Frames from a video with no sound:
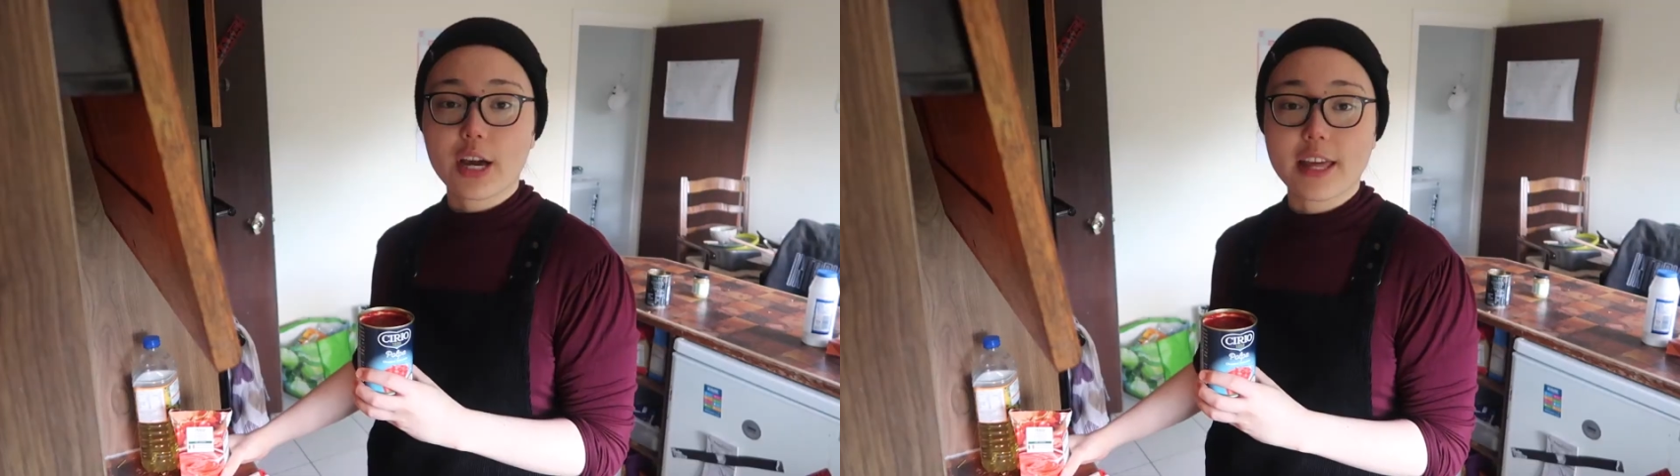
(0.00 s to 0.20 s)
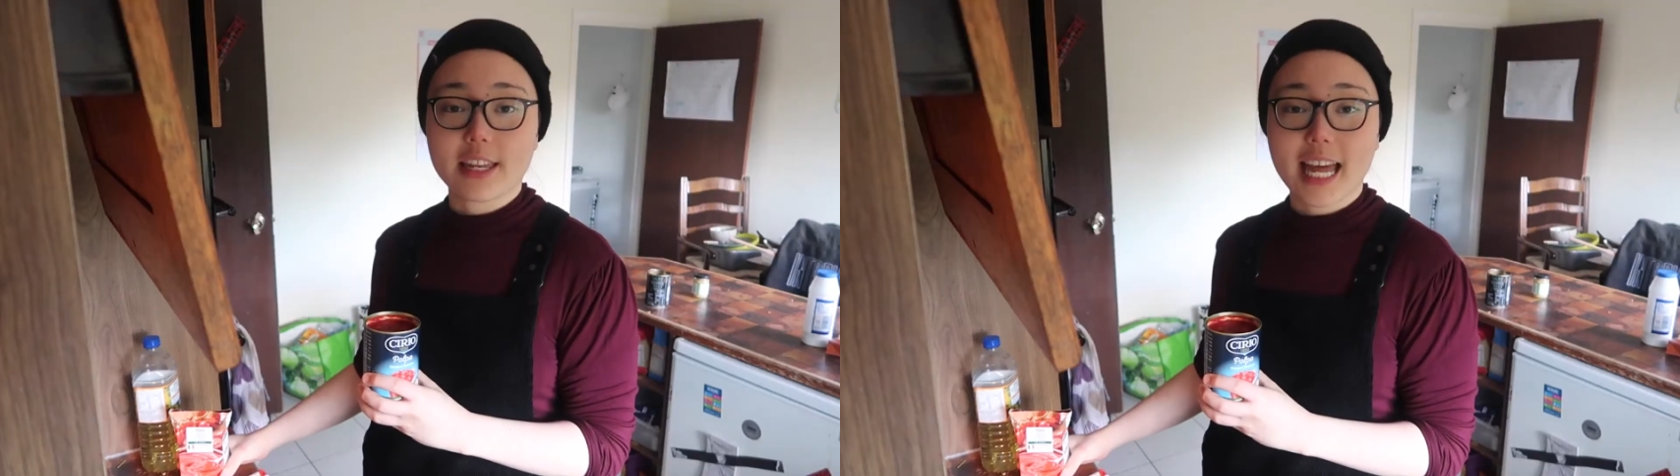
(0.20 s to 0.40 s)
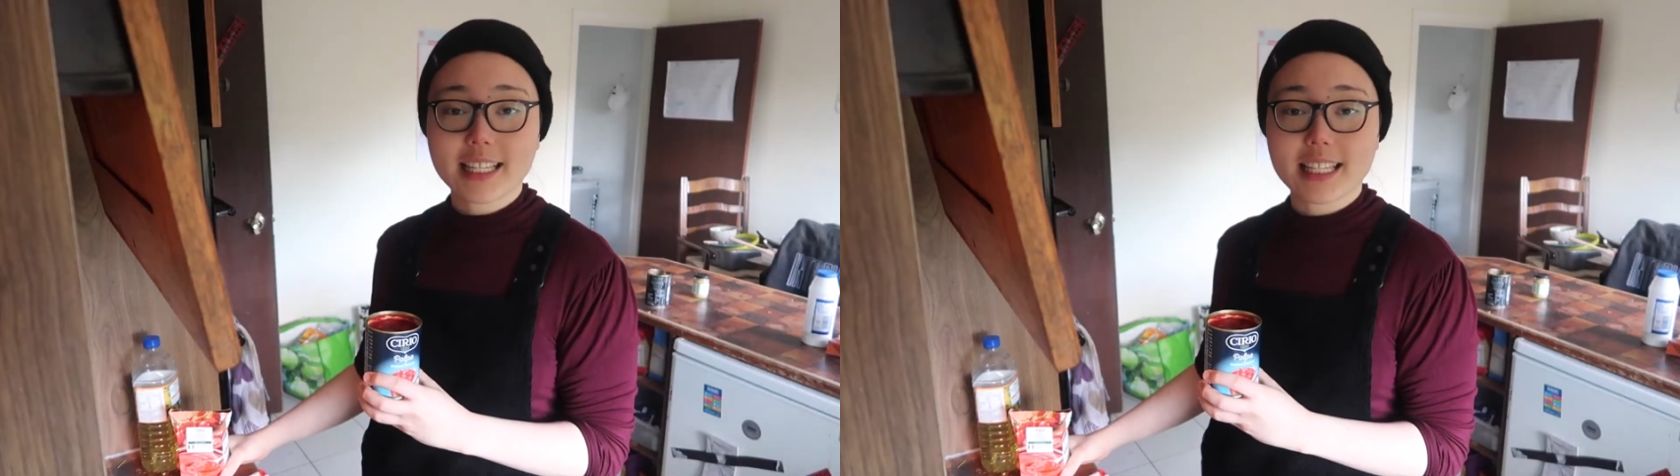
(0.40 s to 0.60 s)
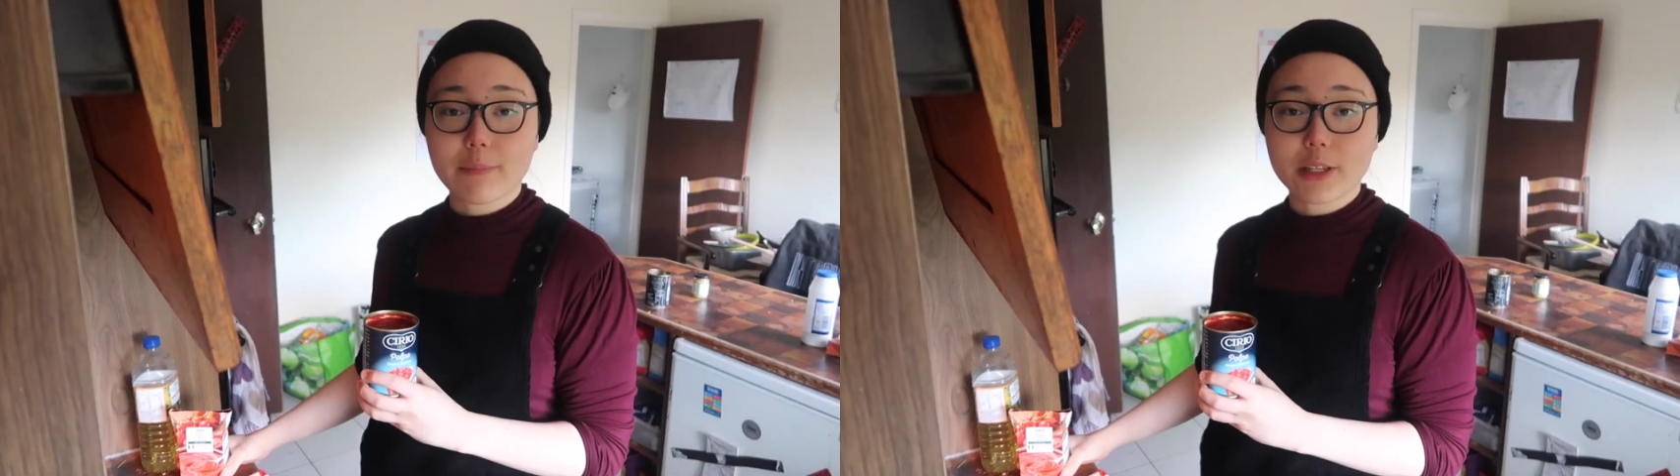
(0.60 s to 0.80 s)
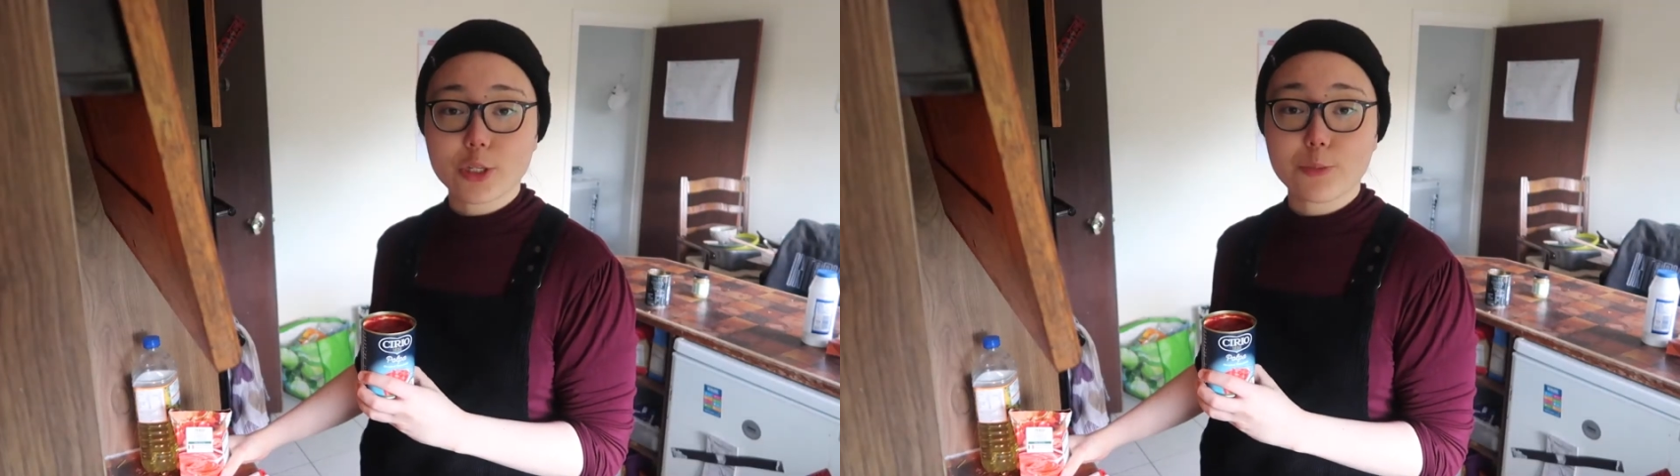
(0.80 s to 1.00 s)
Okay, the next
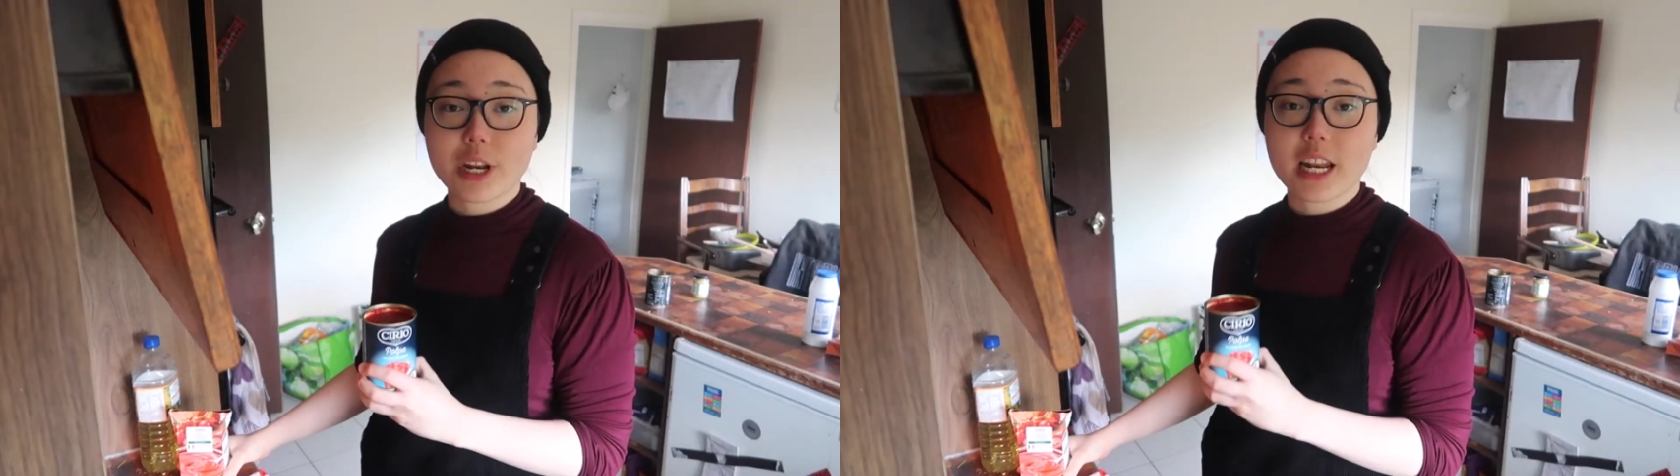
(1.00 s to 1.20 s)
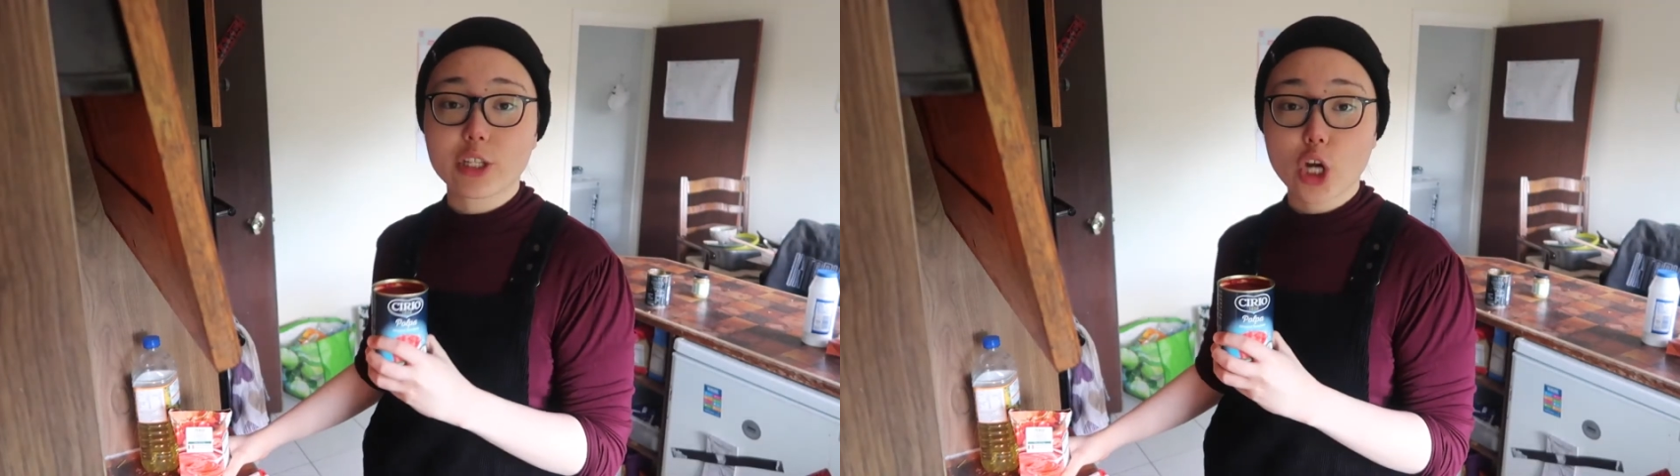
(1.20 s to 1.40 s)
step is to put in the